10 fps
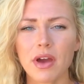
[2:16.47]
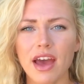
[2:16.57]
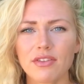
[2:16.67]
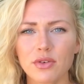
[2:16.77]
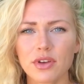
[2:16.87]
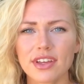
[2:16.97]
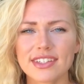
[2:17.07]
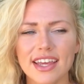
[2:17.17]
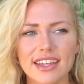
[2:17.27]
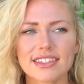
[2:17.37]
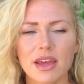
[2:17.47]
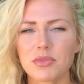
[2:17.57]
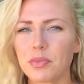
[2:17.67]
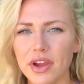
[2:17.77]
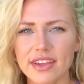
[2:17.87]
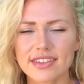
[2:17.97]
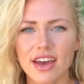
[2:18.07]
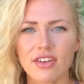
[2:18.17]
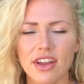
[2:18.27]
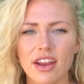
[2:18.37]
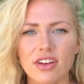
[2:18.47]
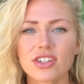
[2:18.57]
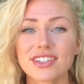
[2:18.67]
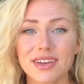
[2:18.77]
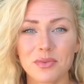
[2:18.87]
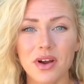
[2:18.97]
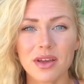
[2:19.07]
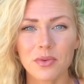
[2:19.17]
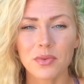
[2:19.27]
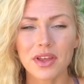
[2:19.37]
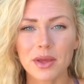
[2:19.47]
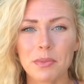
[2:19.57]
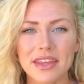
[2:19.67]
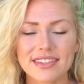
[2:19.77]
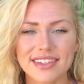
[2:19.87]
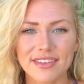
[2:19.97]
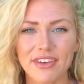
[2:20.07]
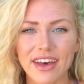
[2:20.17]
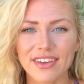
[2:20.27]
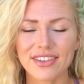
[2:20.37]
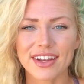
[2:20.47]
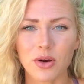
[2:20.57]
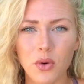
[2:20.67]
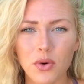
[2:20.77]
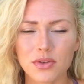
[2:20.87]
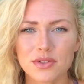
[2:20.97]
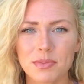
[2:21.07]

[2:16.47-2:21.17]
but have you really taken time to break it down and understand what it really means and the value that it holds?